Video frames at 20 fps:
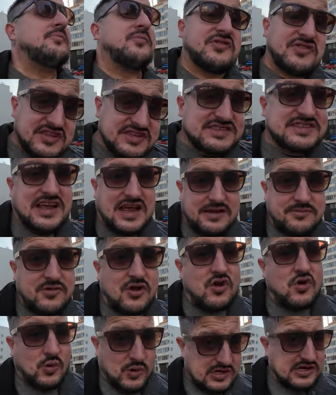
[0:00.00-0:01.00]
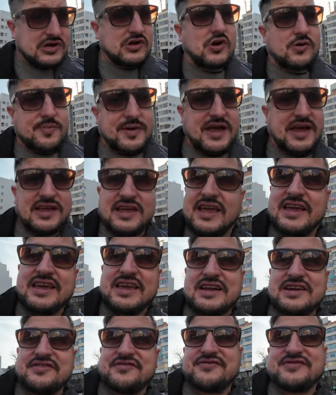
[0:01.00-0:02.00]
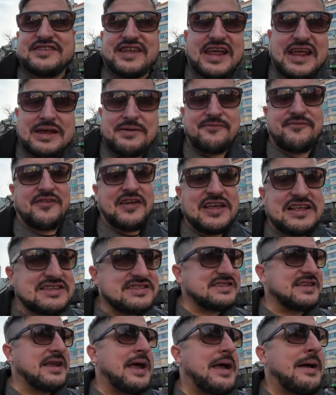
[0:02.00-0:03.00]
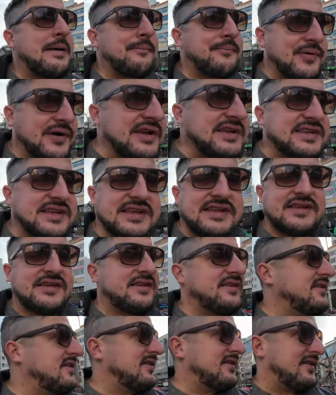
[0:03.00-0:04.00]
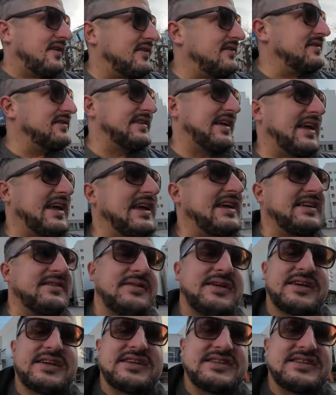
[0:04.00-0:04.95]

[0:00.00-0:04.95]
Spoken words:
But this time, we're going to go back and get our damn face printed on the dang